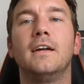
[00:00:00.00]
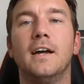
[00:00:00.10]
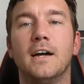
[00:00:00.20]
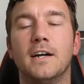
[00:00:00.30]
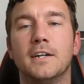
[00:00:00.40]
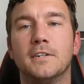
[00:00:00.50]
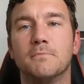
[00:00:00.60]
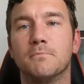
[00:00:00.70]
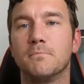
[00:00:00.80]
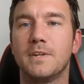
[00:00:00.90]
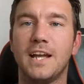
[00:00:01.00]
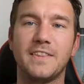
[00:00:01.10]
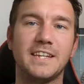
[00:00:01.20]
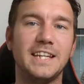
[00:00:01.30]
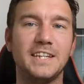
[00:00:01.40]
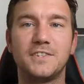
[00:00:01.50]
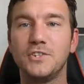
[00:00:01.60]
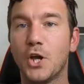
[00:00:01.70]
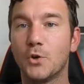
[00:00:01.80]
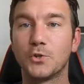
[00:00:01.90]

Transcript: And then he, you know,